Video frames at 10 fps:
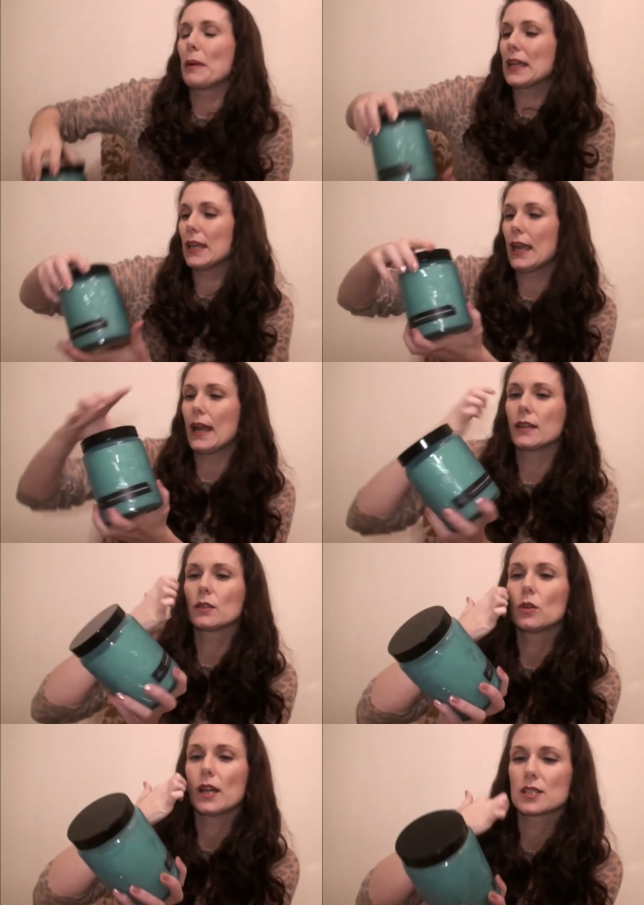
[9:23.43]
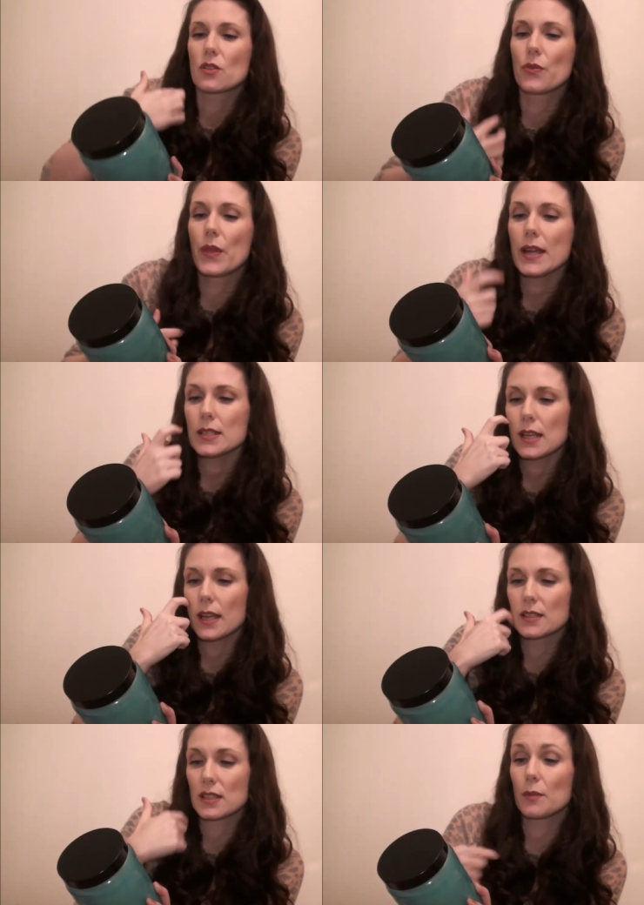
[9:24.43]
big candle is this it
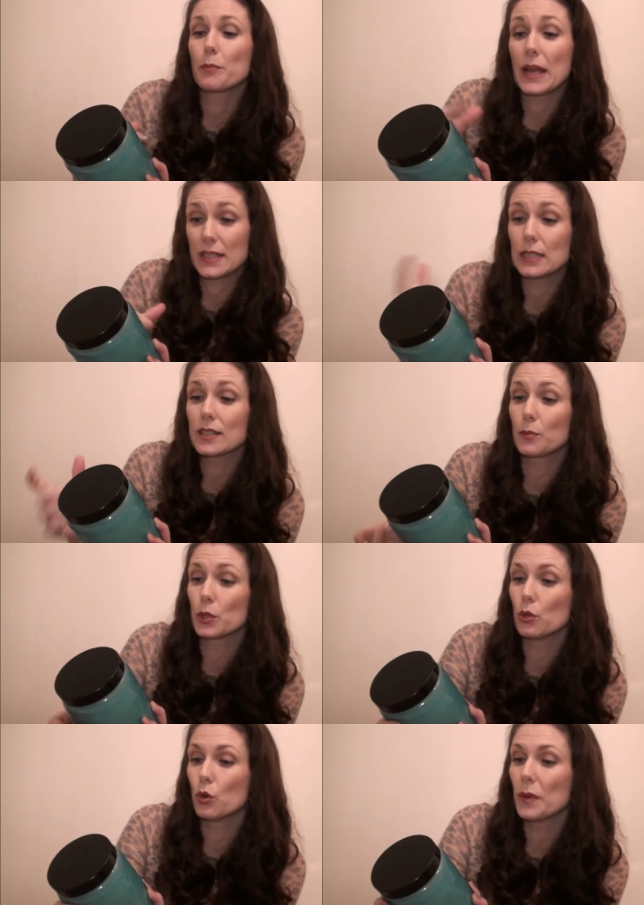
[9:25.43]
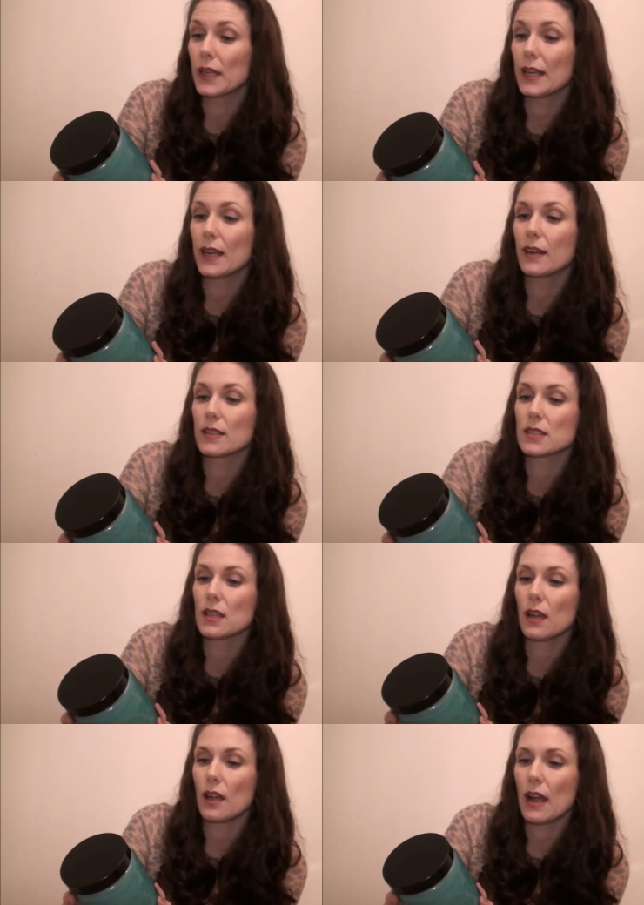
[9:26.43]
is it uh, by dw home again and it's
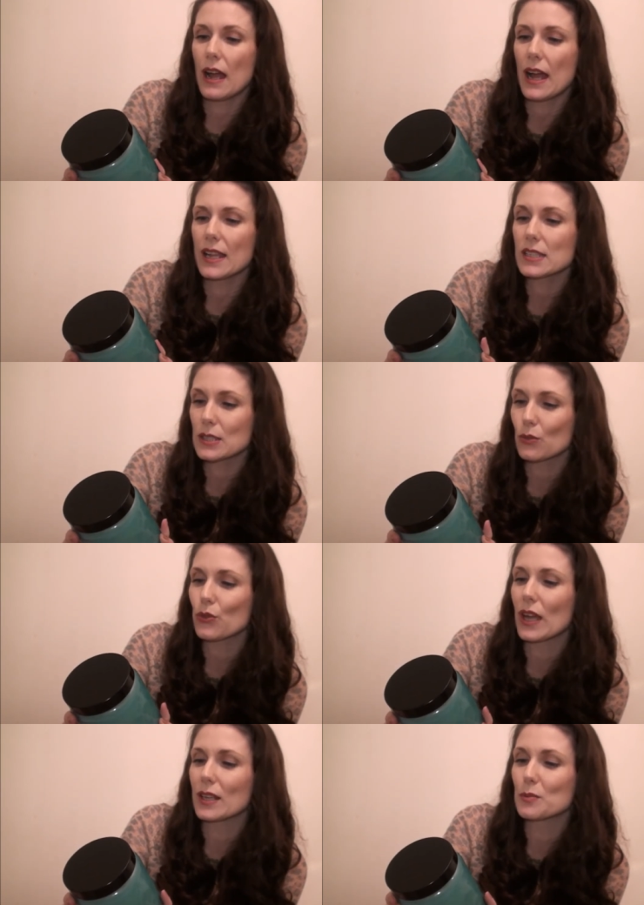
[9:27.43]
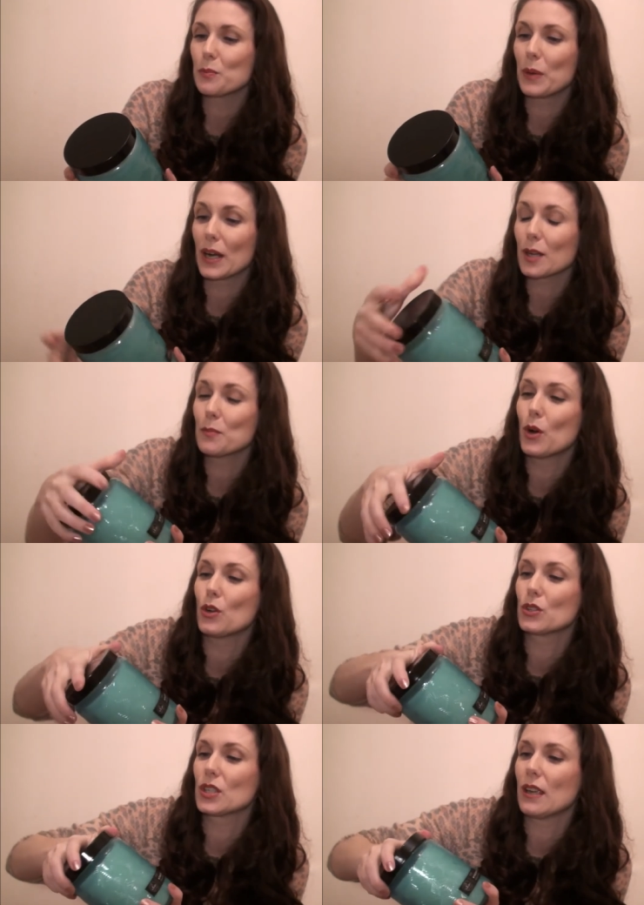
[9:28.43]
hyacinth and
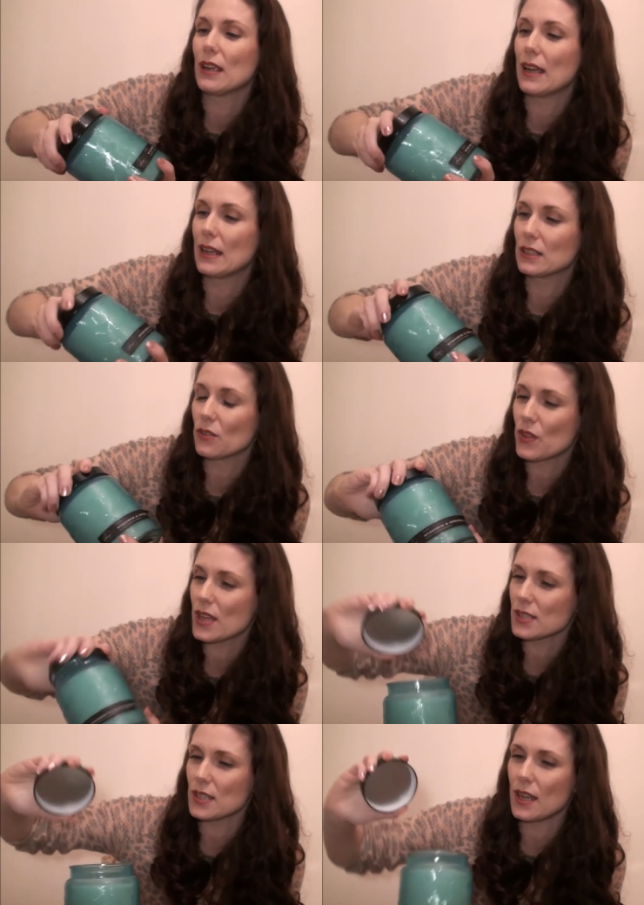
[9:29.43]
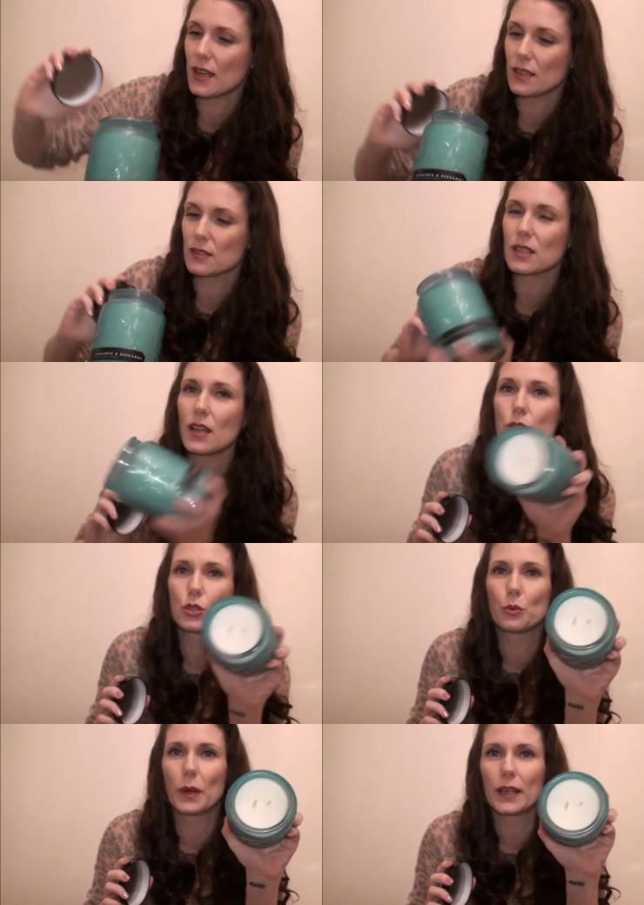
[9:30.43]
bergamot and this is a
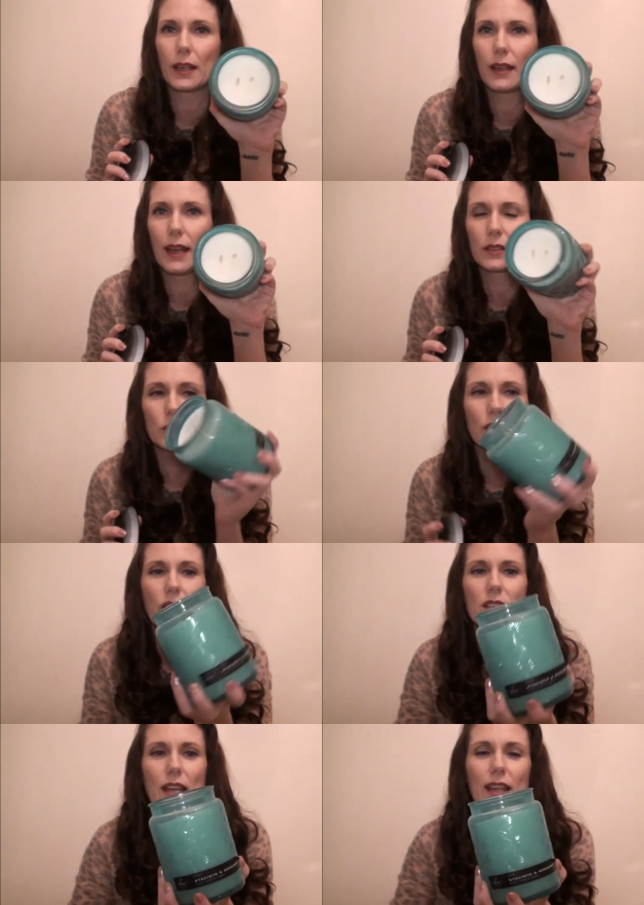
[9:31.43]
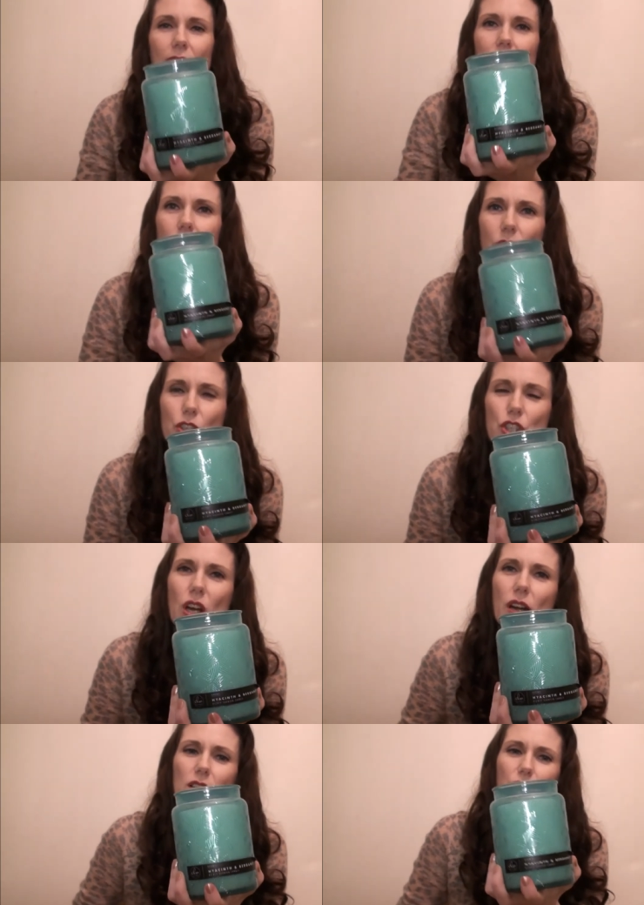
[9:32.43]
two wick candle like this again the
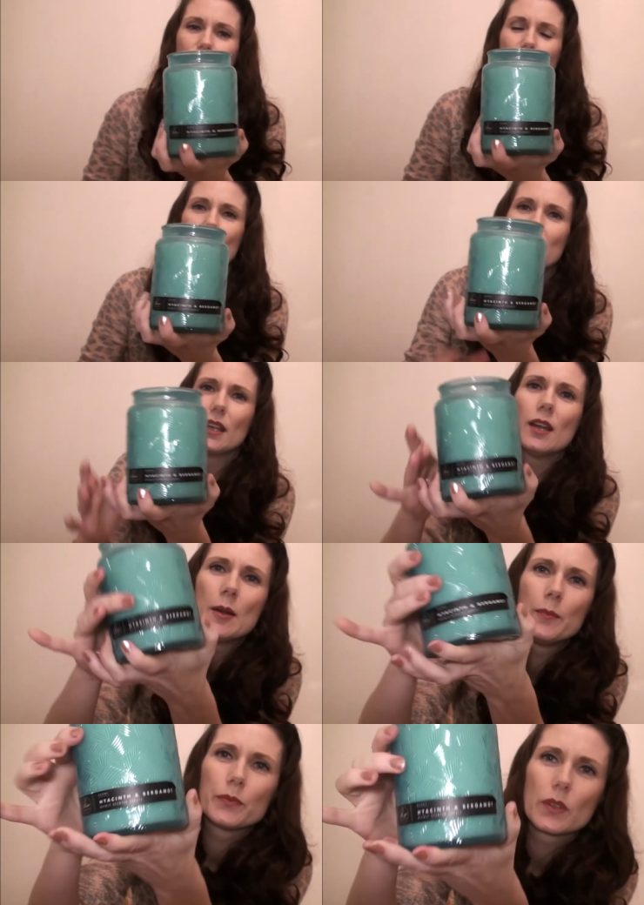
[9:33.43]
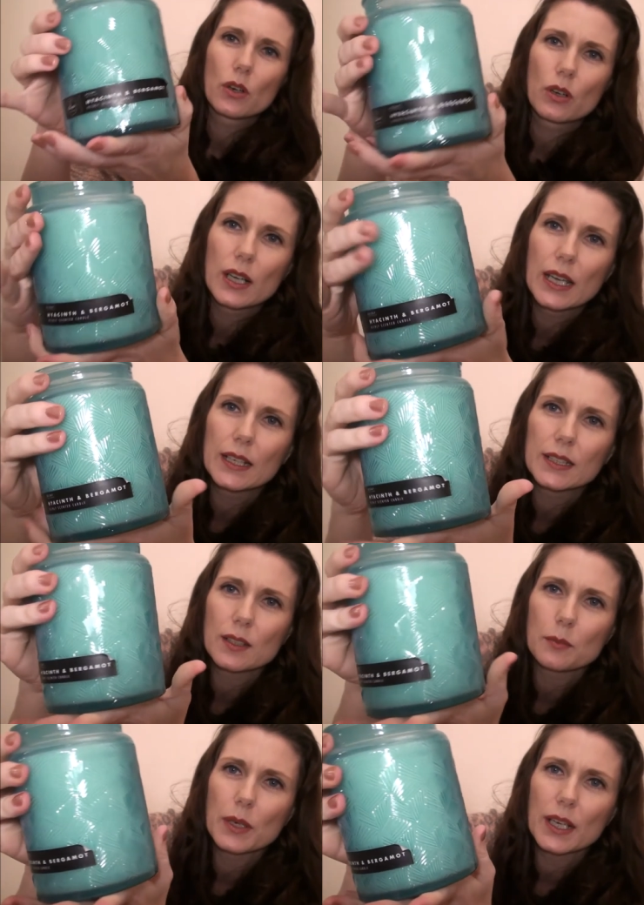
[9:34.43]
jar is very ornate
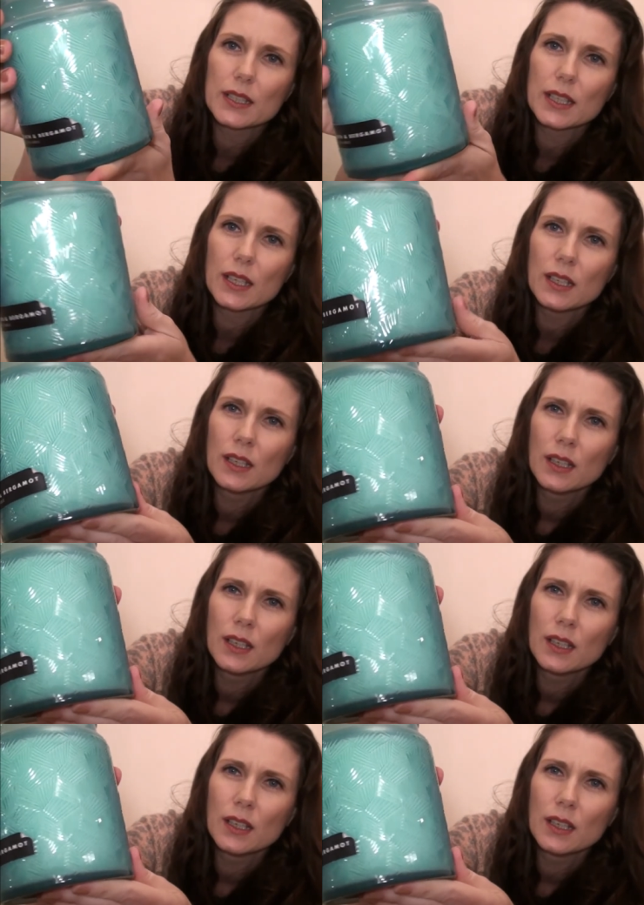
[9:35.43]
and pretty